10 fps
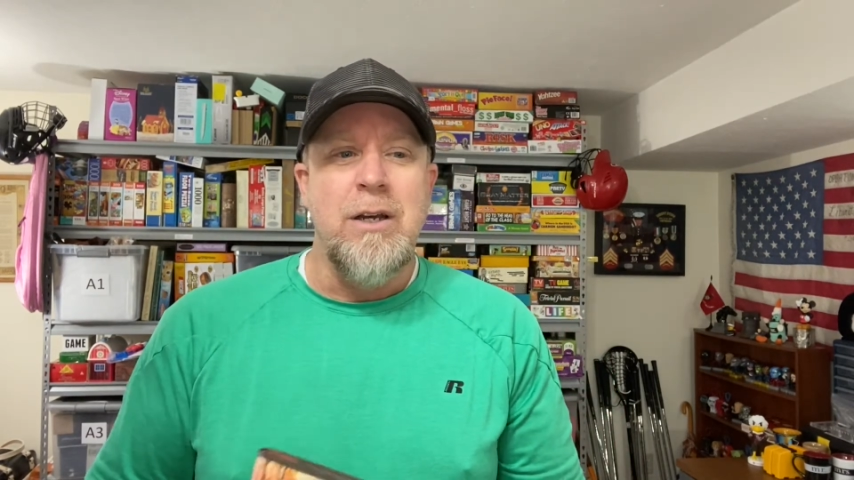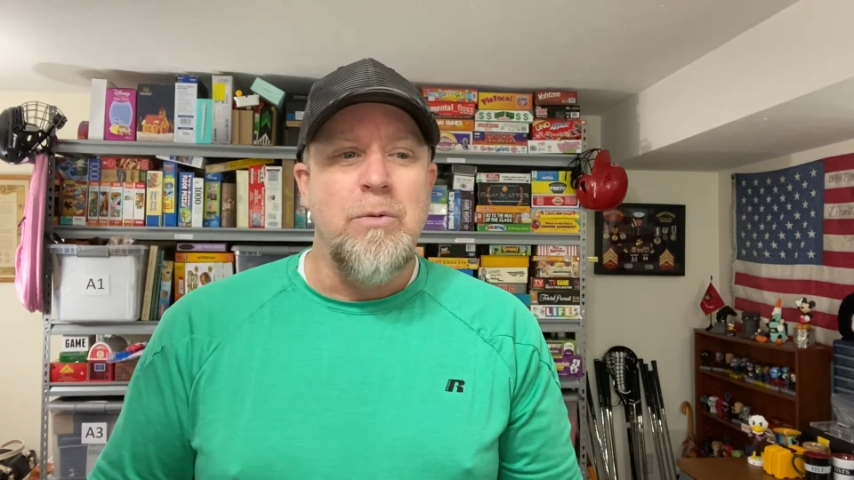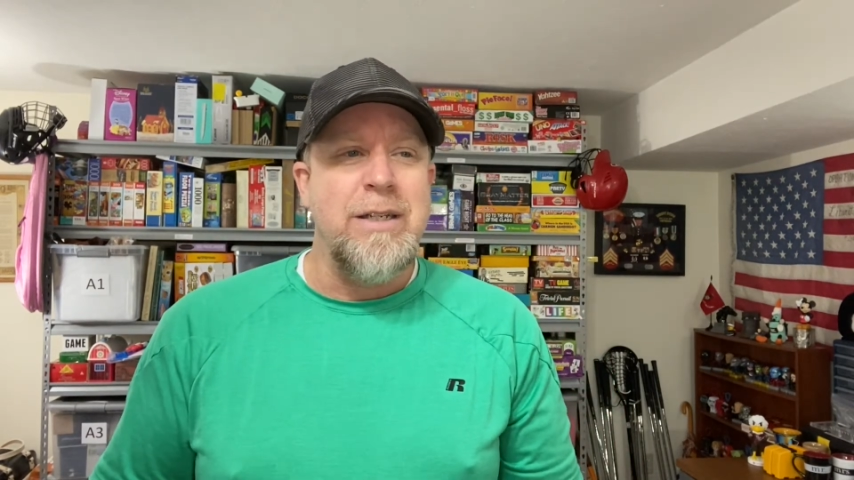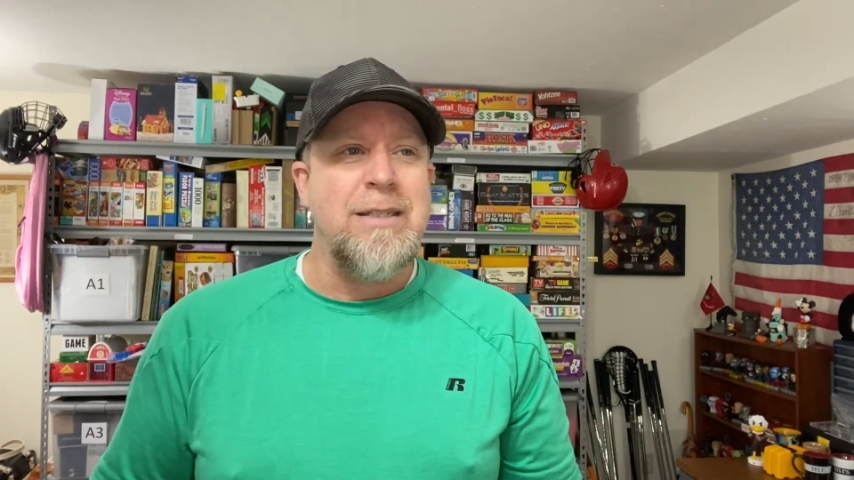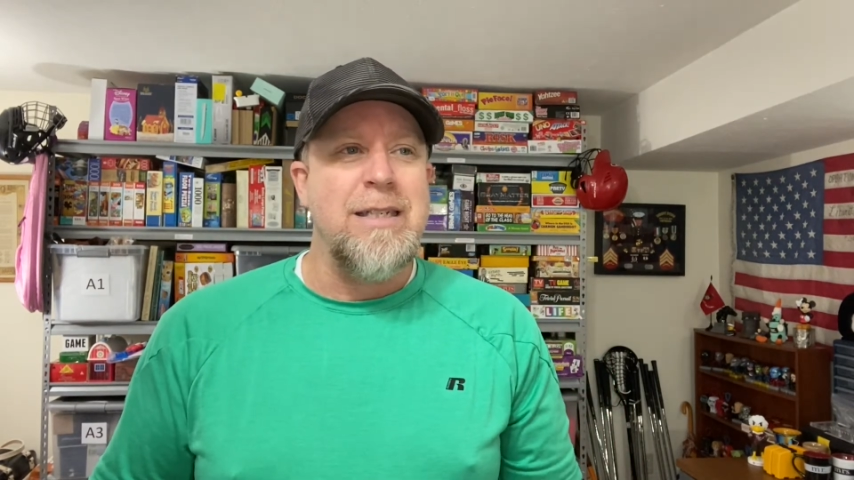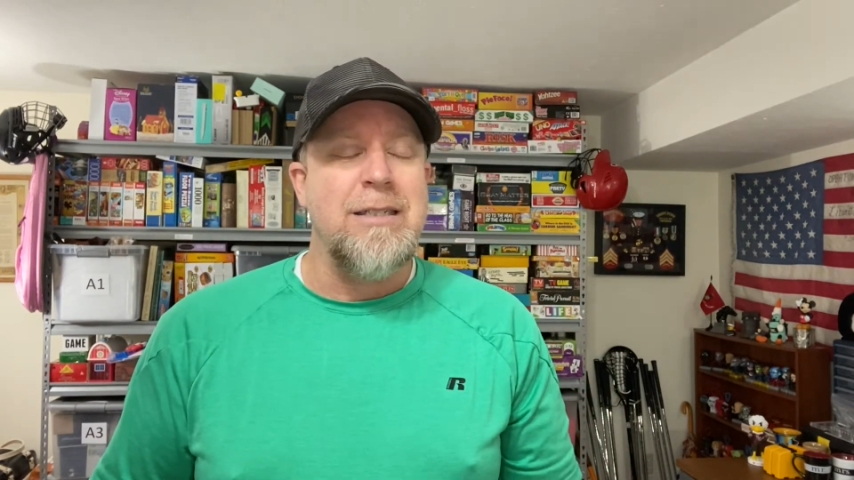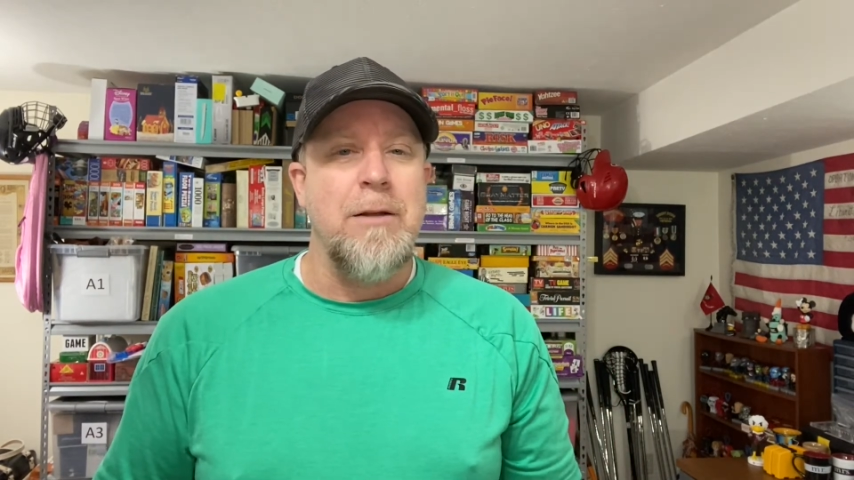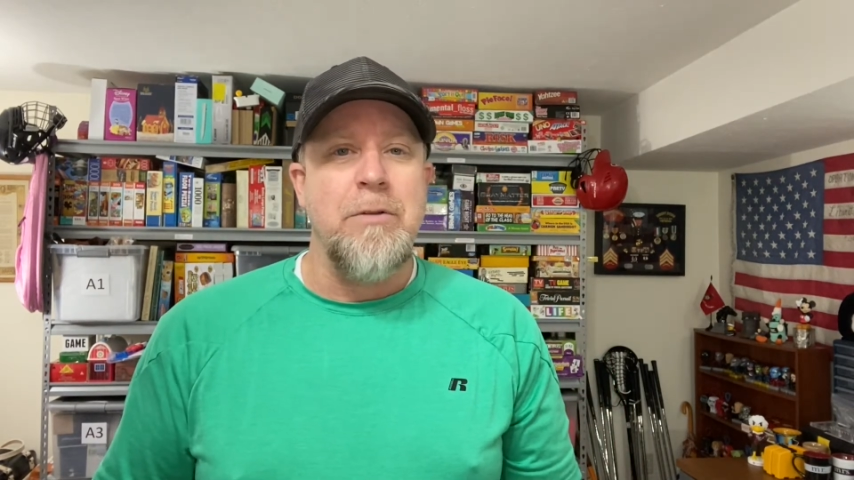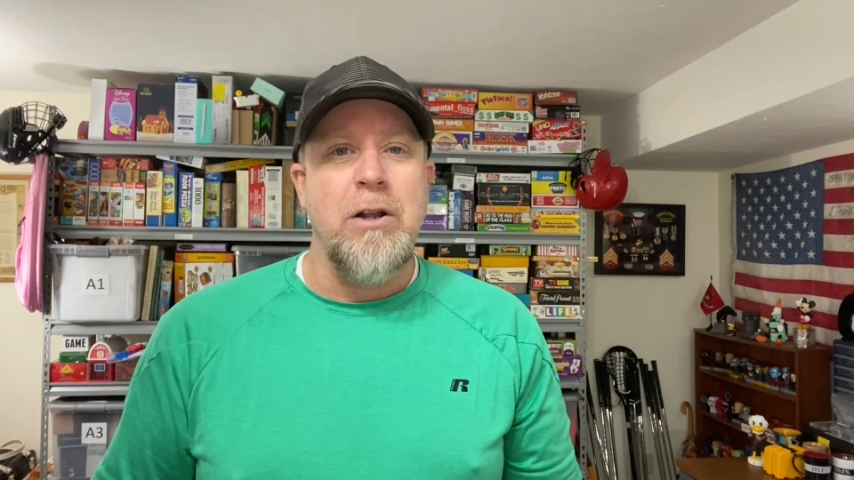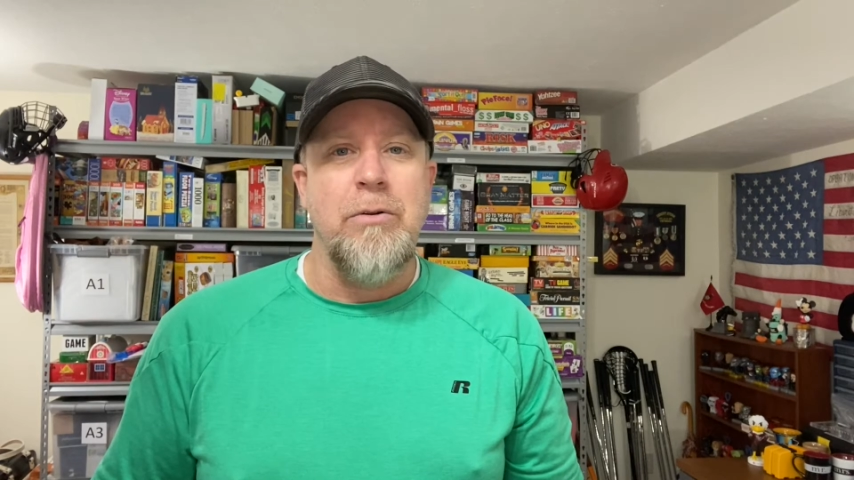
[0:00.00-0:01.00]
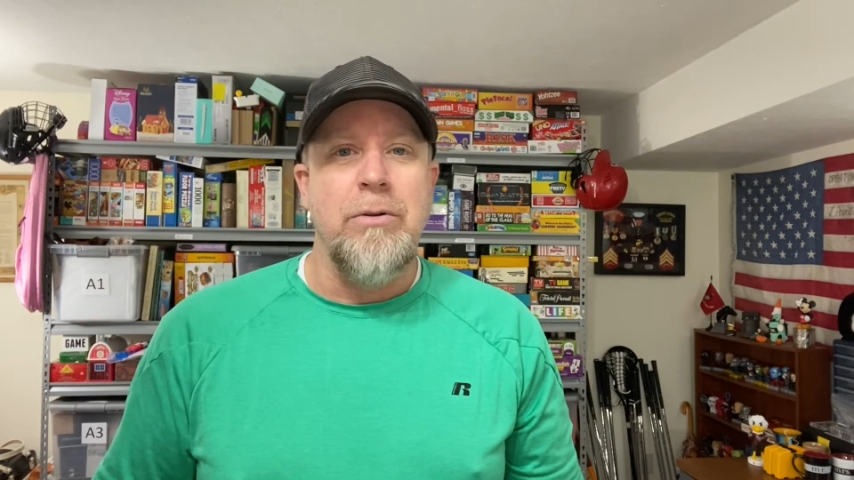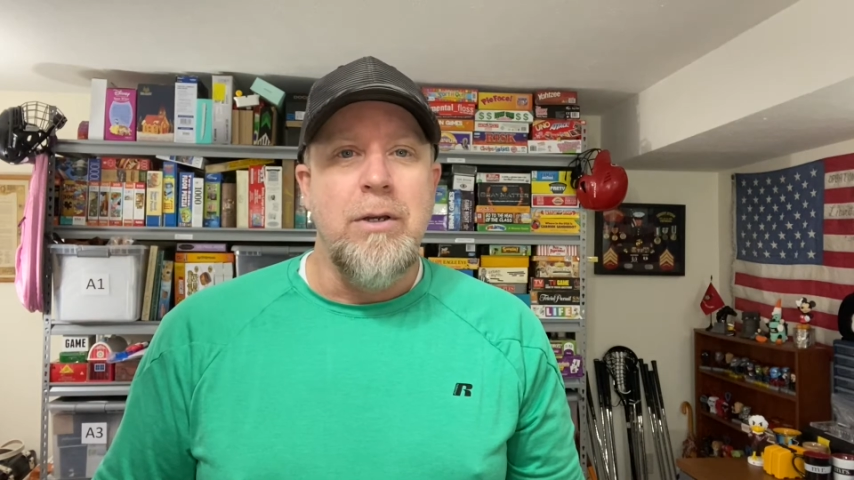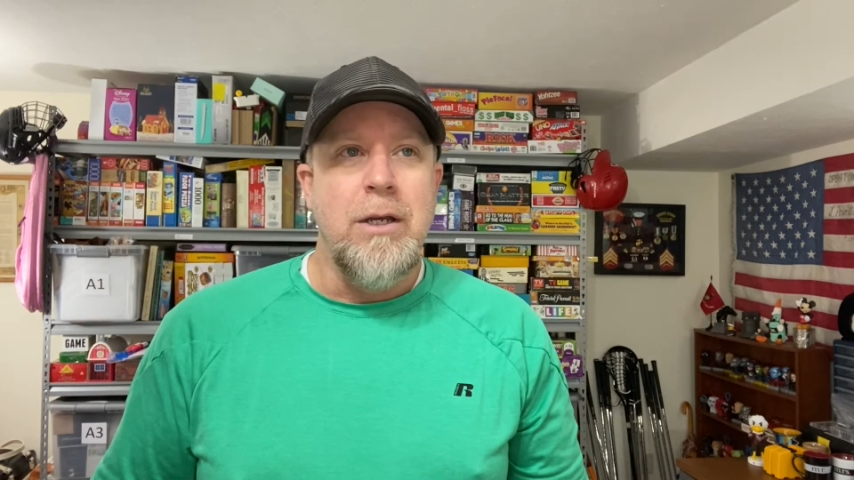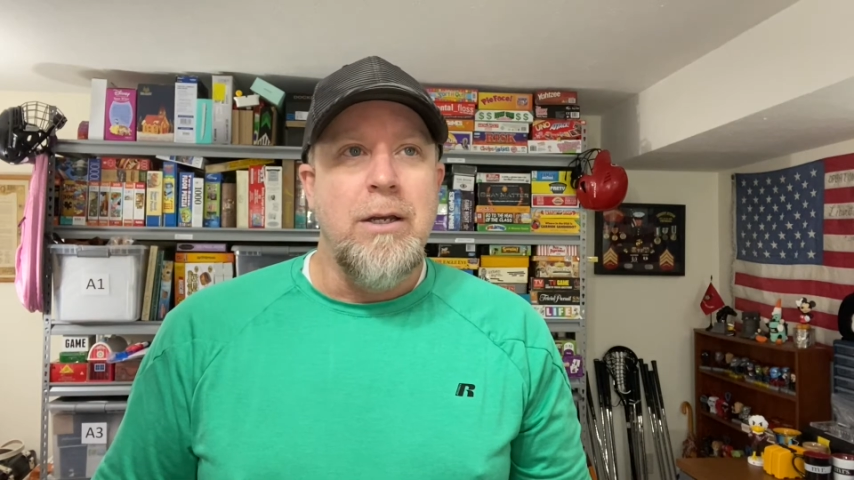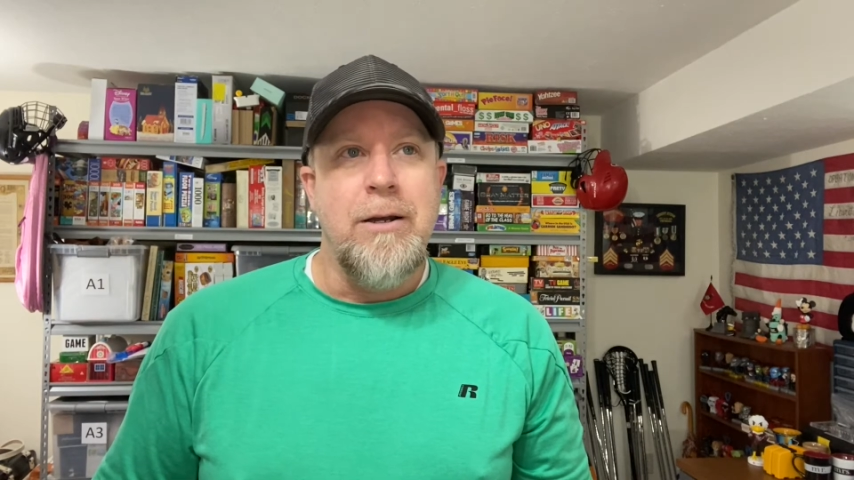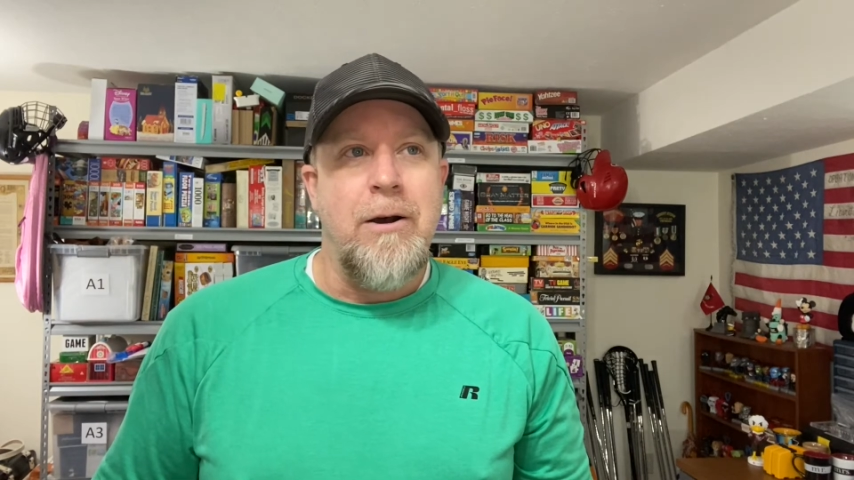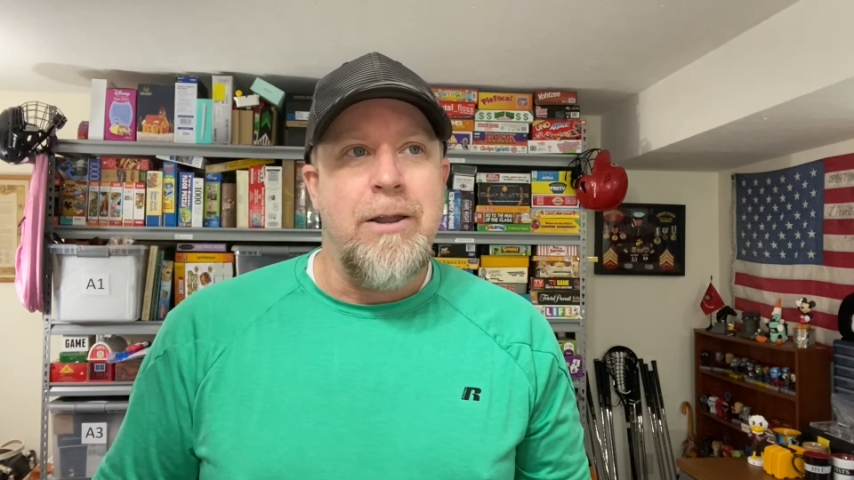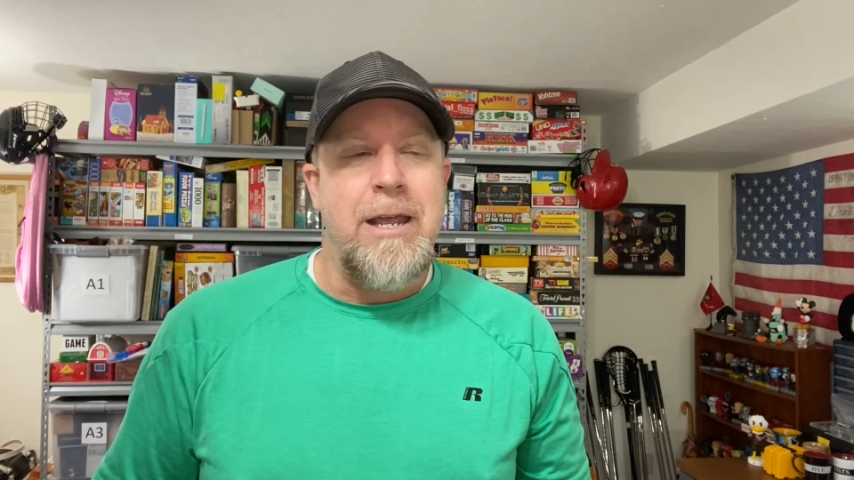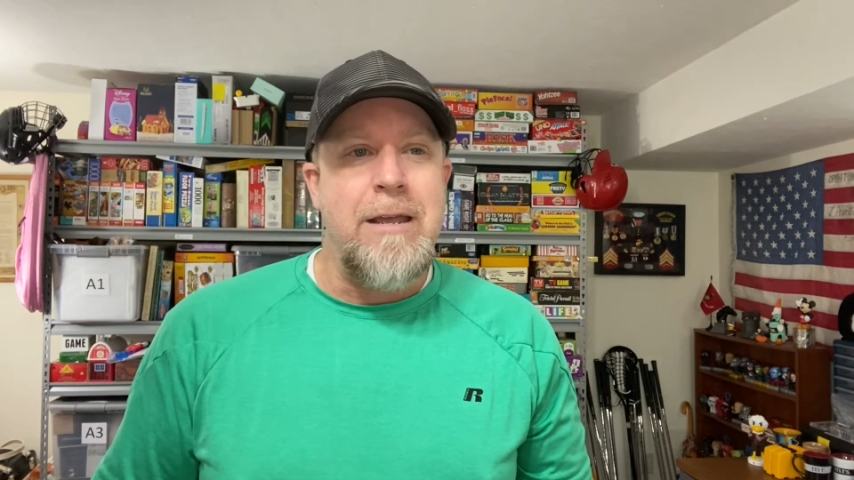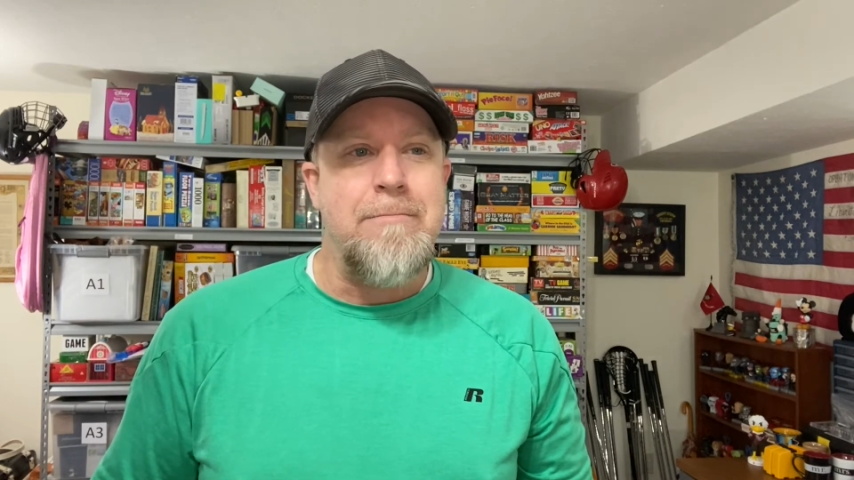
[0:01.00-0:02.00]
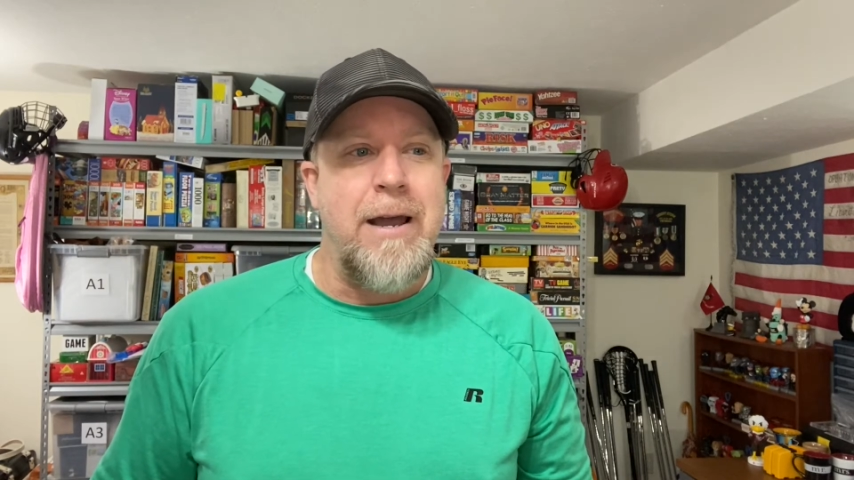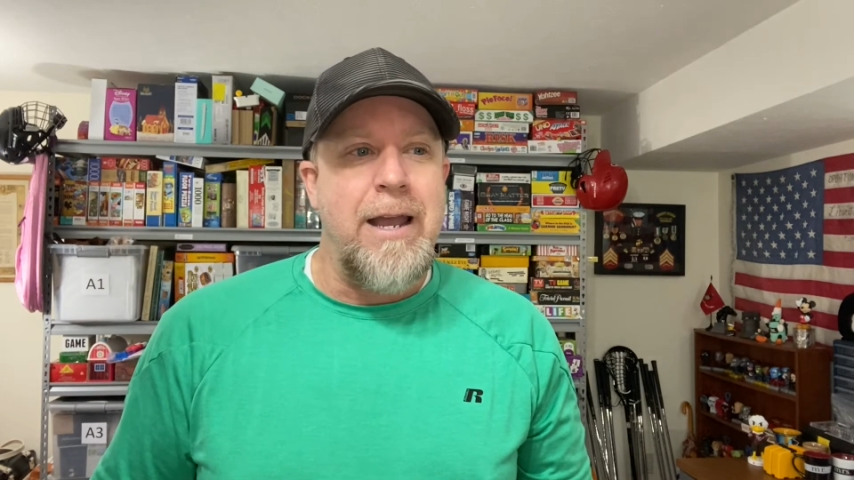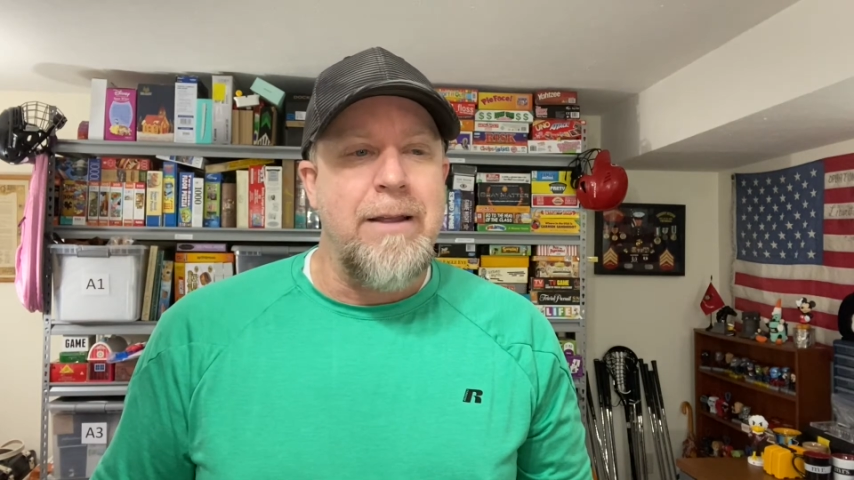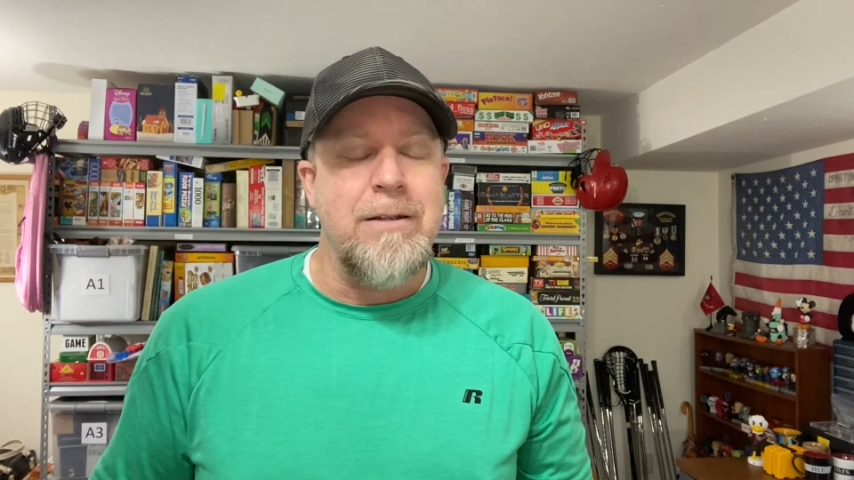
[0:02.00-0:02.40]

we see something on eBay